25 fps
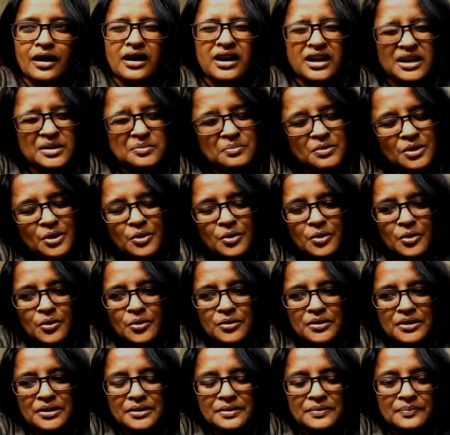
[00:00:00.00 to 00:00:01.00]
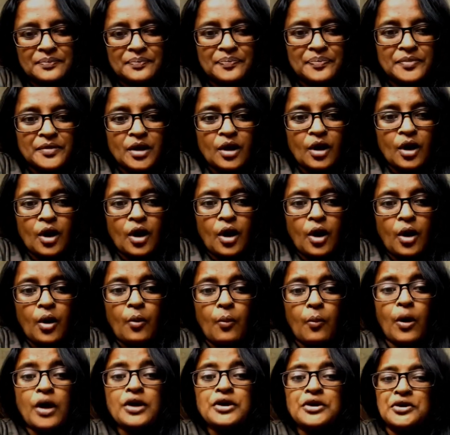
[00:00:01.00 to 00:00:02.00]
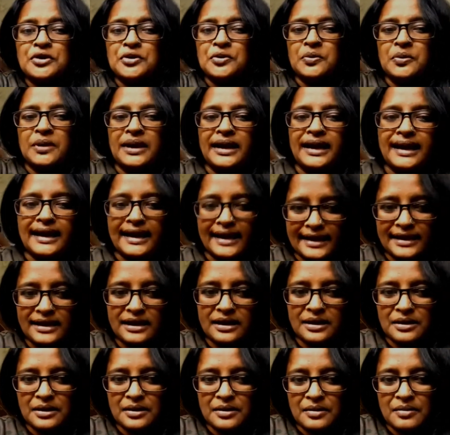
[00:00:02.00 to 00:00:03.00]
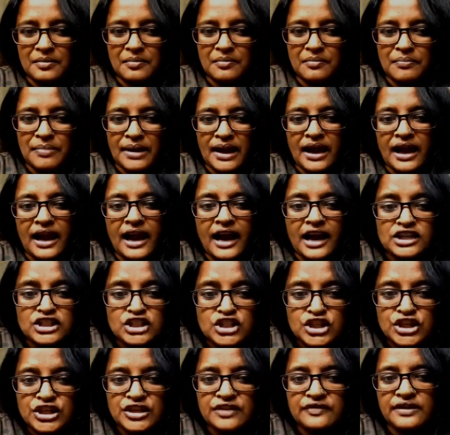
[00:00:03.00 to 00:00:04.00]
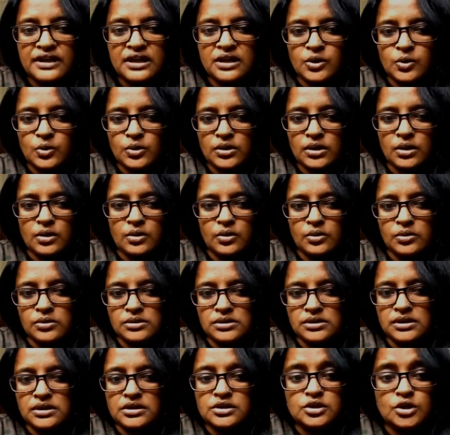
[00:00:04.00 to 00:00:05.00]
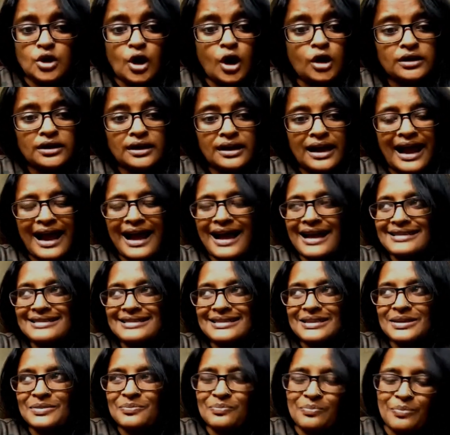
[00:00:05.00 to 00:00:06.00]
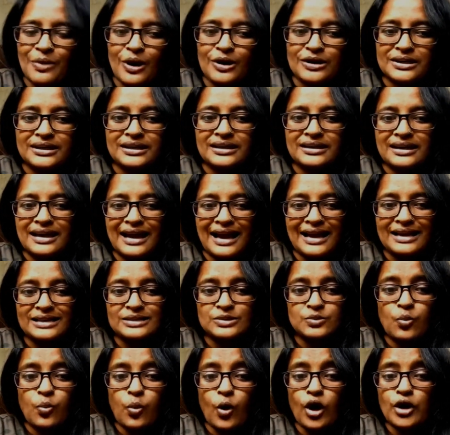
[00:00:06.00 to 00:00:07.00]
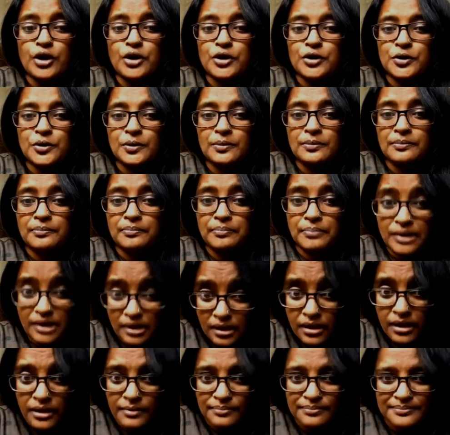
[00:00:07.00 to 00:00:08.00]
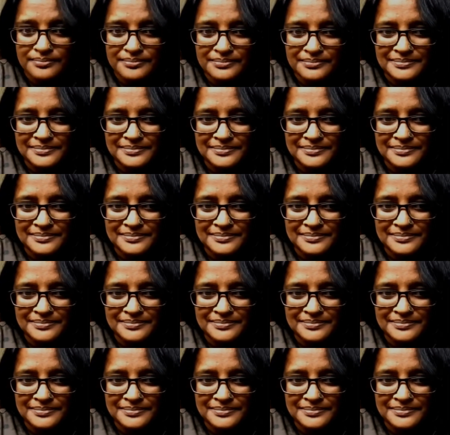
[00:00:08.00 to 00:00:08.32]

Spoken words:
Let me quote, "What you get by achieving your goals is not as important as what you become